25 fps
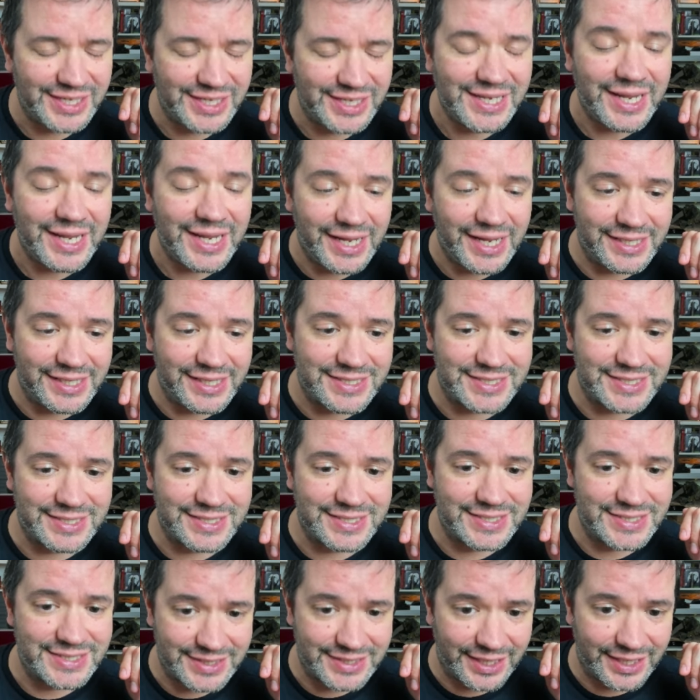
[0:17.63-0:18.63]
It is
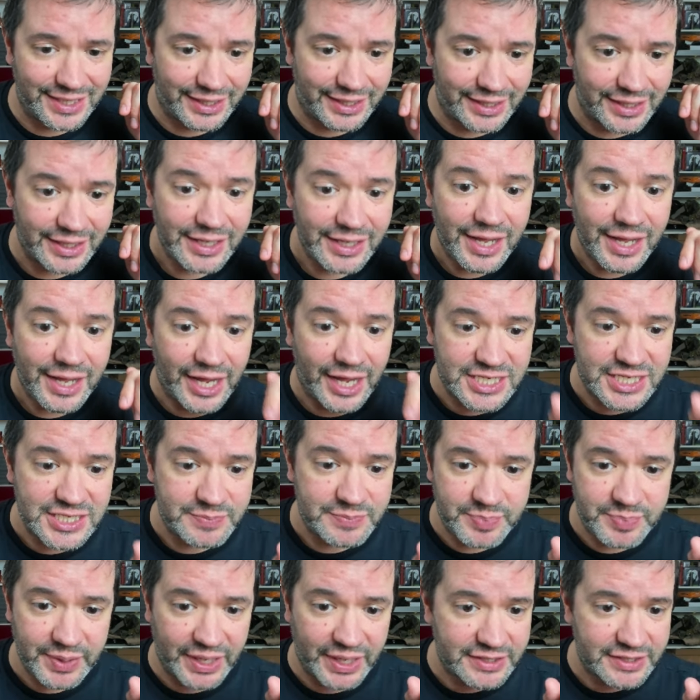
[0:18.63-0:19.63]
insane.
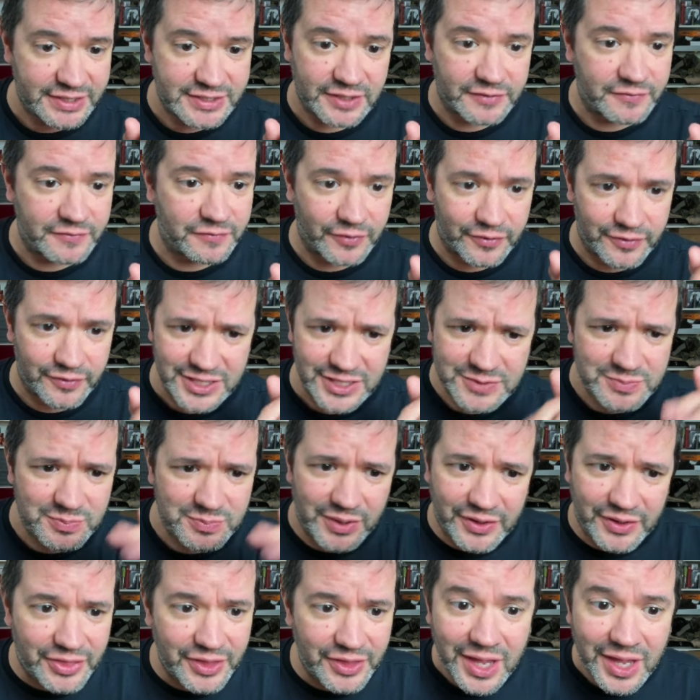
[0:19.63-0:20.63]
Expected for this month,